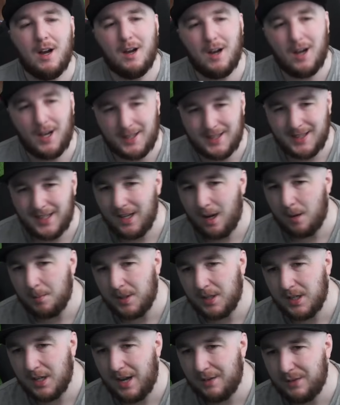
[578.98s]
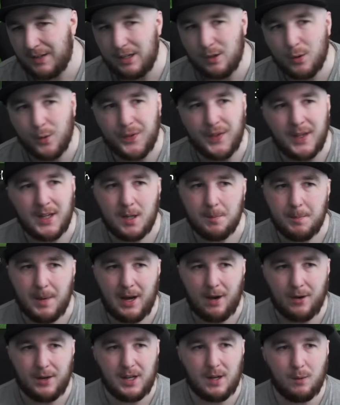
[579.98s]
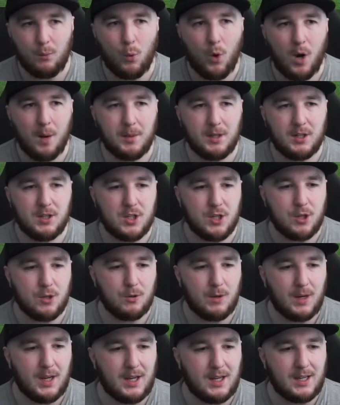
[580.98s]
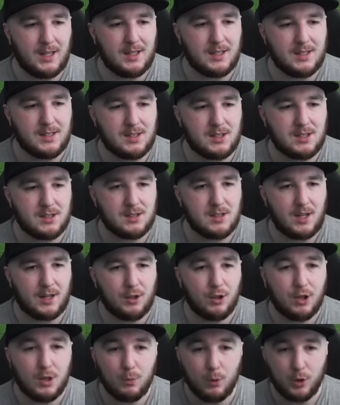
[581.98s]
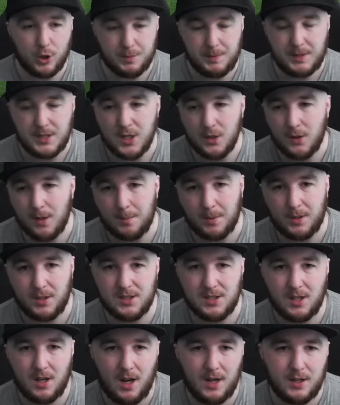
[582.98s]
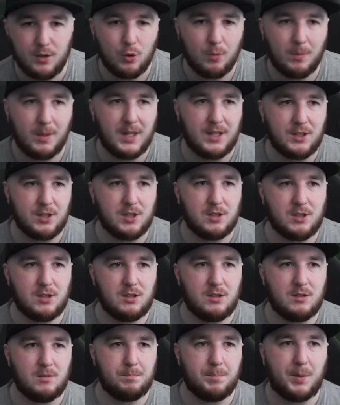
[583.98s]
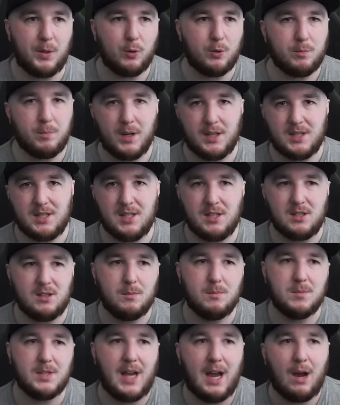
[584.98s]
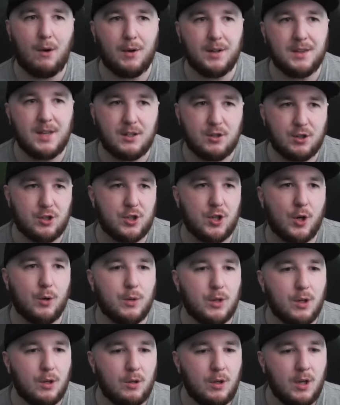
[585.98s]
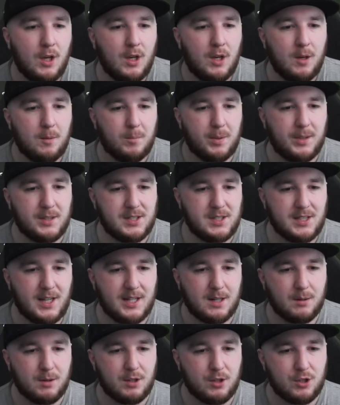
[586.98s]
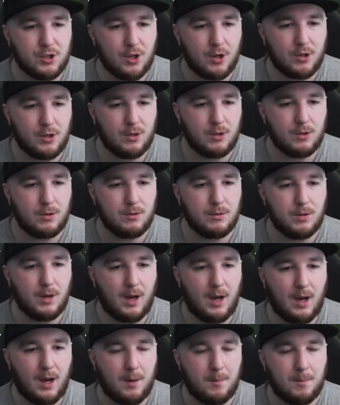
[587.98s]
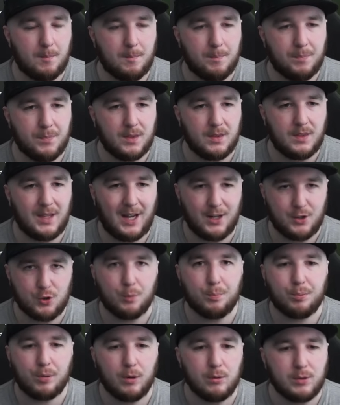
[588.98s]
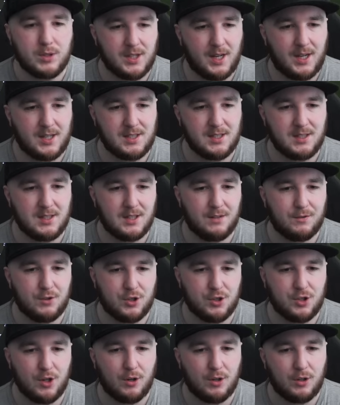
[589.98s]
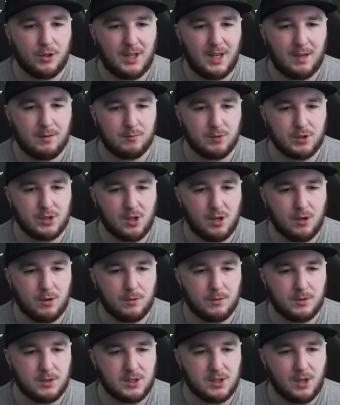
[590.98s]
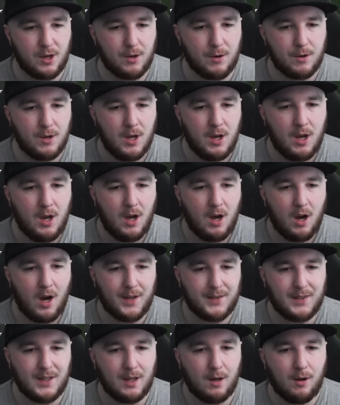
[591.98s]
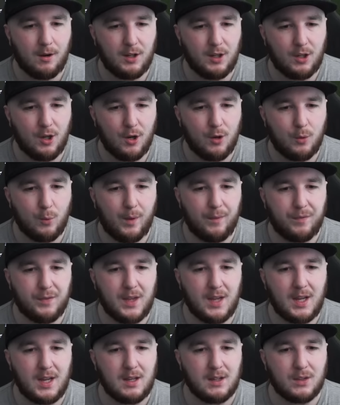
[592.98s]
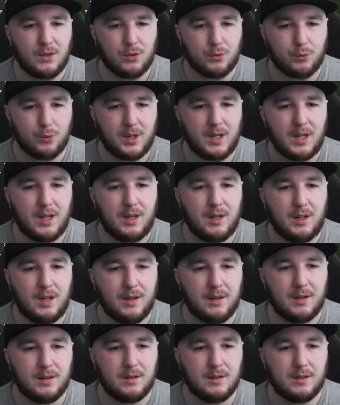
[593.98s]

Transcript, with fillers: I think I'm going to have a little think about it. What I'm going to do is, and you can watch me do it because I normally just build my systems out and then just show you, but instead I'm going to show you the actual process instead of just showing you the end result. So I think I'm going to go with the 3...